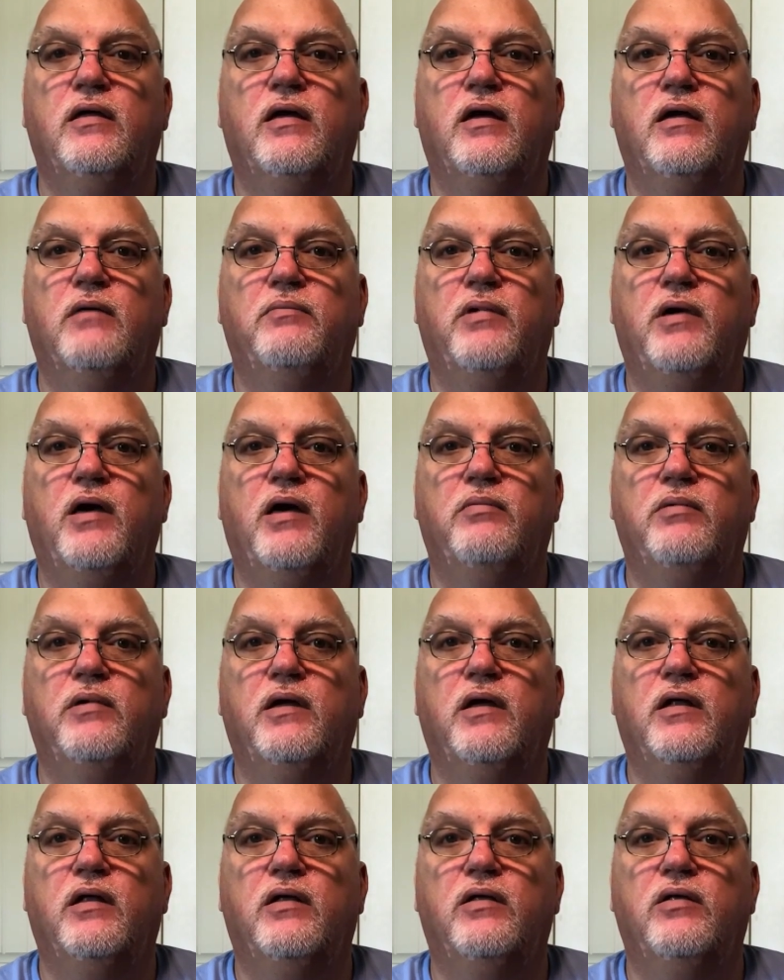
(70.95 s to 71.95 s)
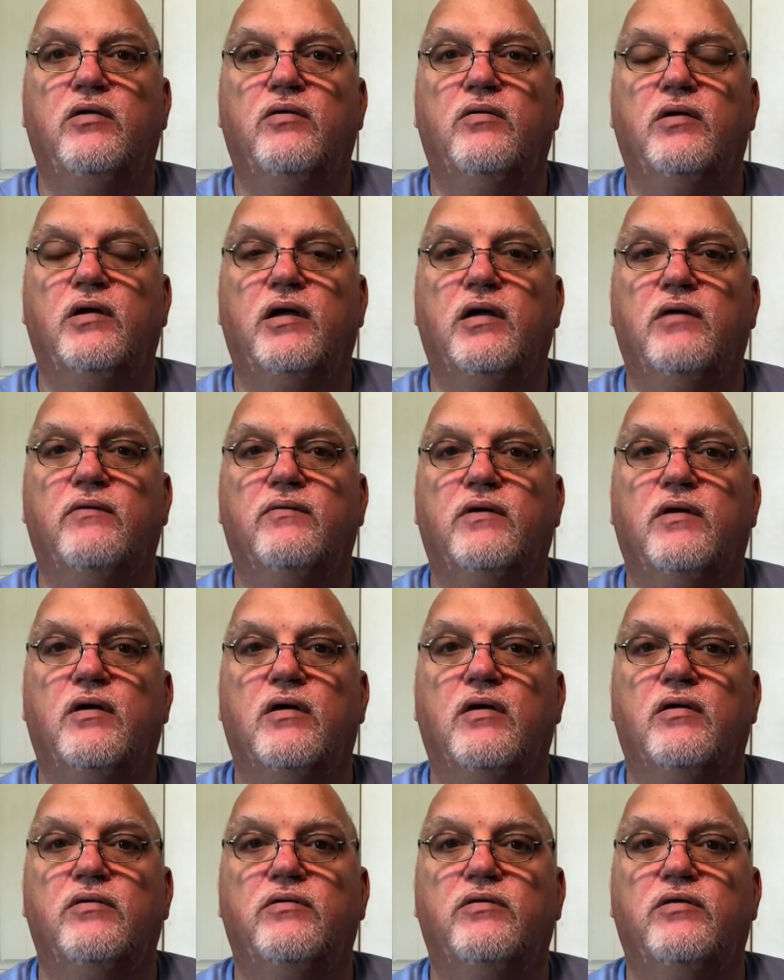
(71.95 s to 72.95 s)
I'm probably gonna do a gift
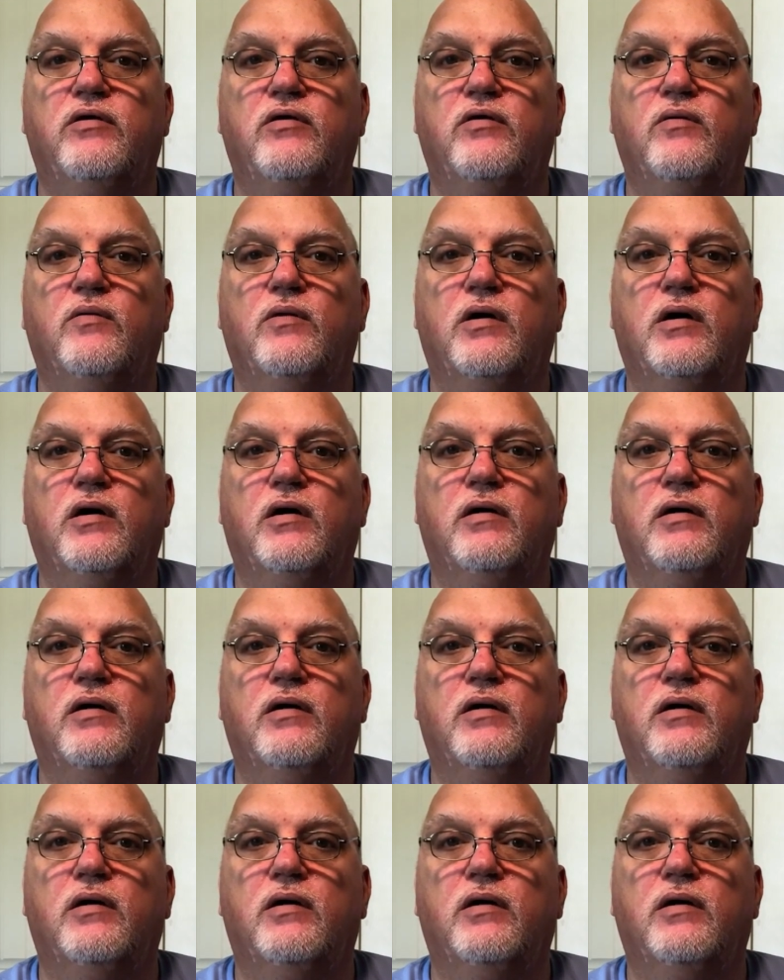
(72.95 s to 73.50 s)
card to